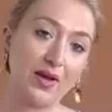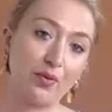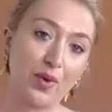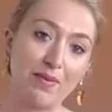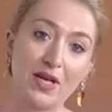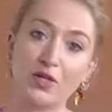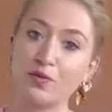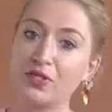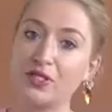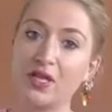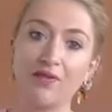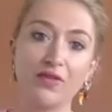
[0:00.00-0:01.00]
weight
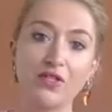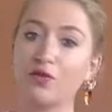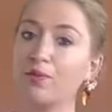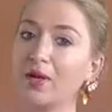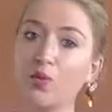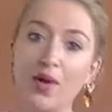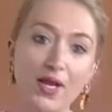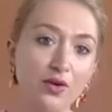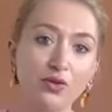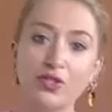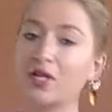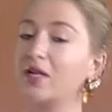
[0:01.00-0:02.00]
management service, from like weight loss